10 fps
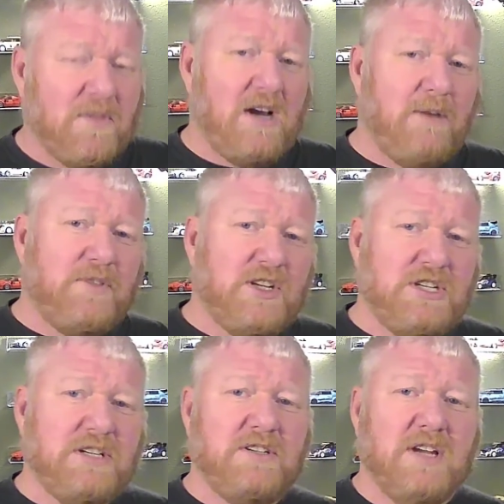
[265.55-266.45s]
Um, this
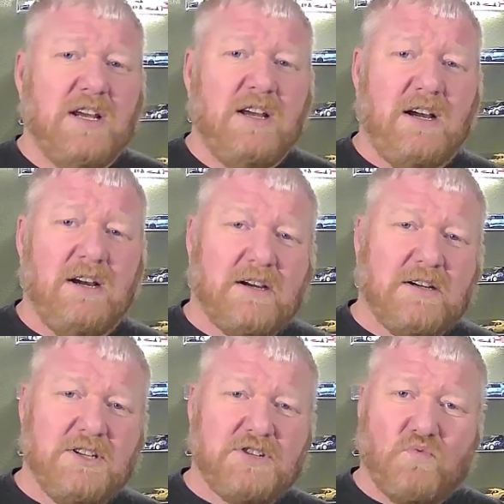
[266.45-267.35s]
is uh,
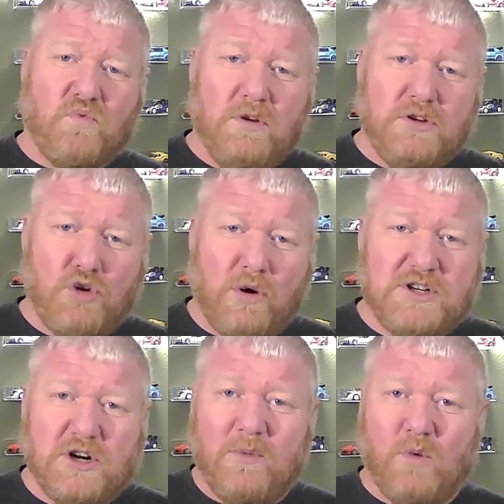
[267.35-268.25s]
just short
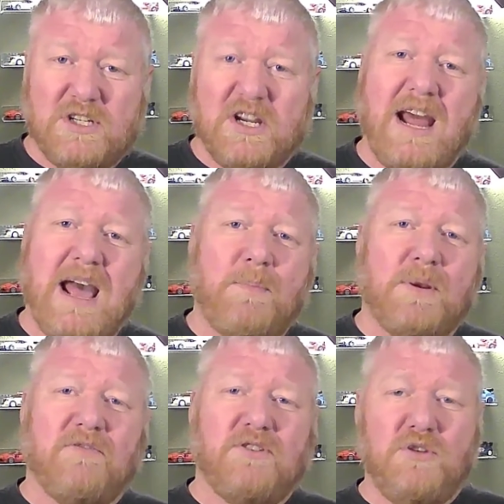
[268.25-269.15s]
term what's going to
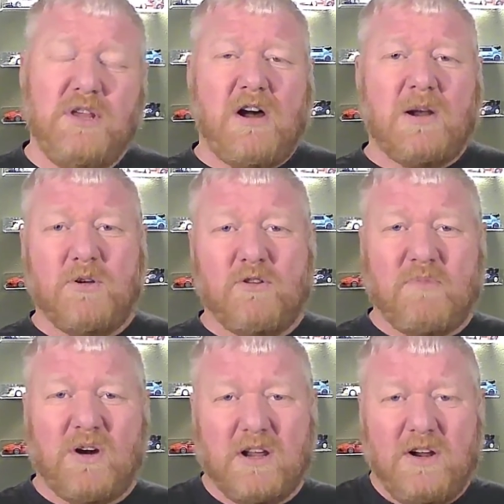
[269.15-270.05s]
happen to the automotive
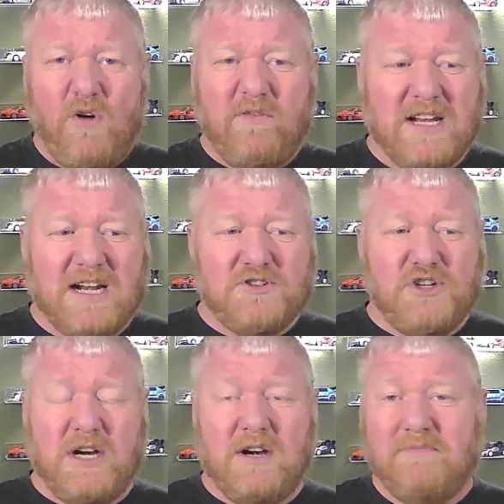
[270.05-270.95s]
market over the next
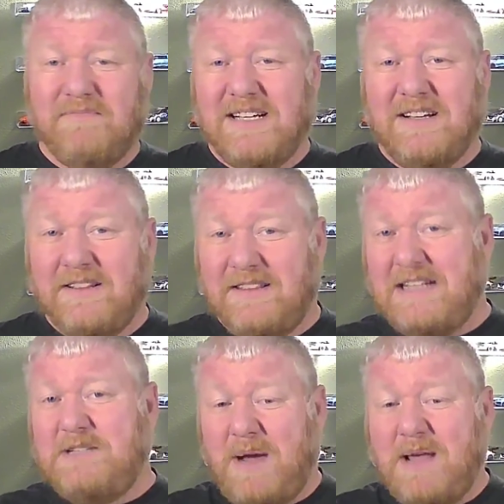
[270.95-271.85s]
year.
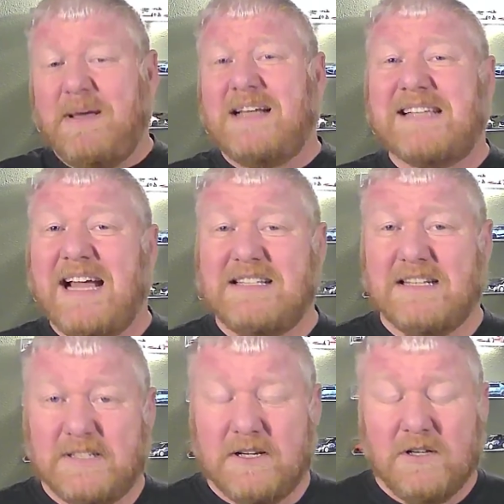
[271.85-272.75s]
That's my best
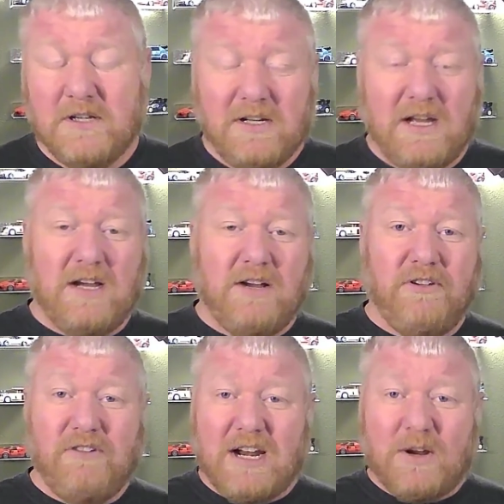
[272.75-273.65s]
guesses. Uh, if
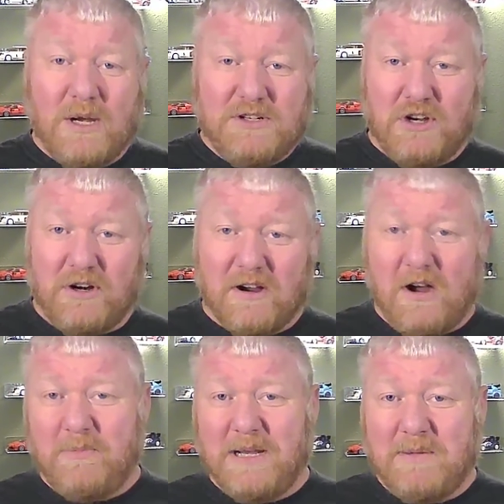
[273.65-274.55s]
you've got a question or a
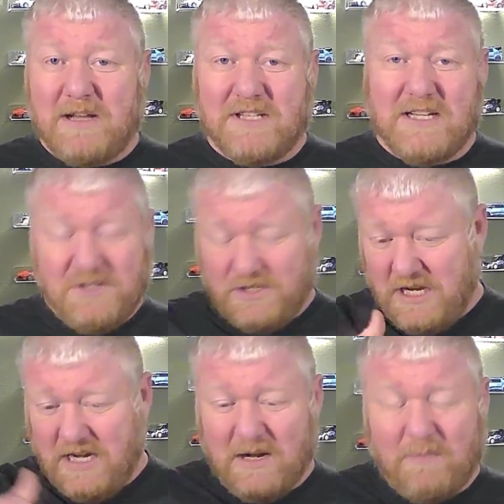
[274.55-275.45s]
comment about this, just
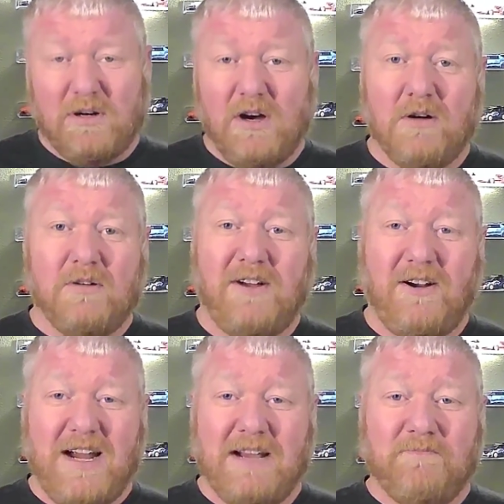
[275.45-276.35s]
hit it up below. All
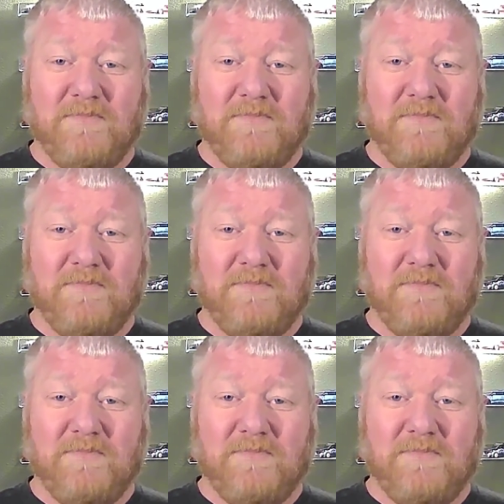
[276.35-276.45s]
right.